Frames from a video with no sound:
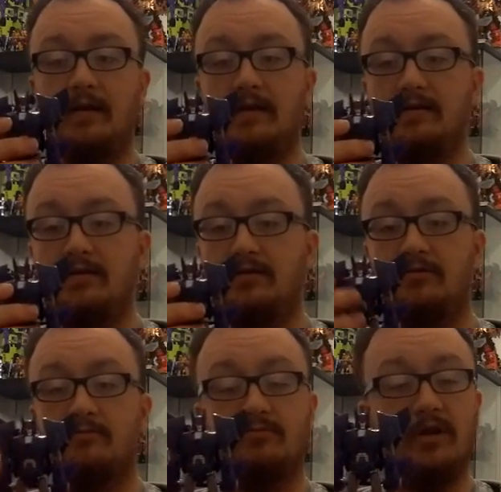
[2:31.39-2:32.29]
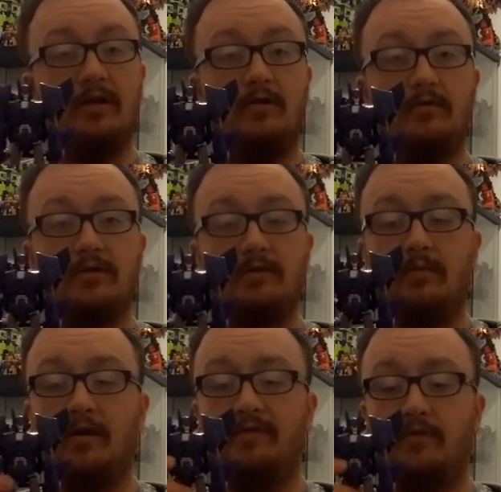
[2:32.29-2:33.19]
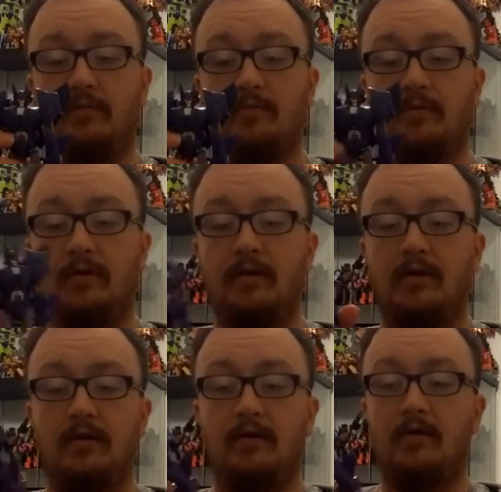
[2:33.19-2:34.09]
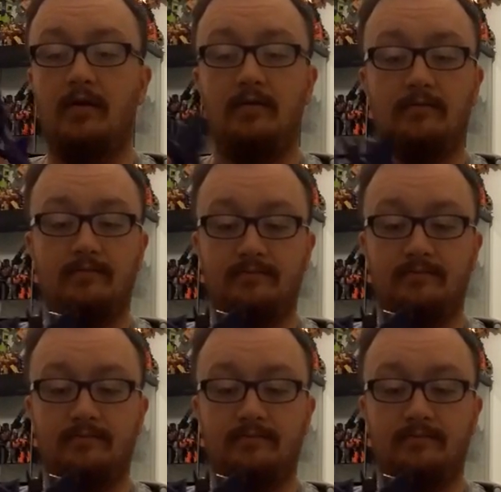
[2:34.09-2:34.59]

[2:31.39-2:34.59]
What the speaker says: is Cyclonus in bot form. Now,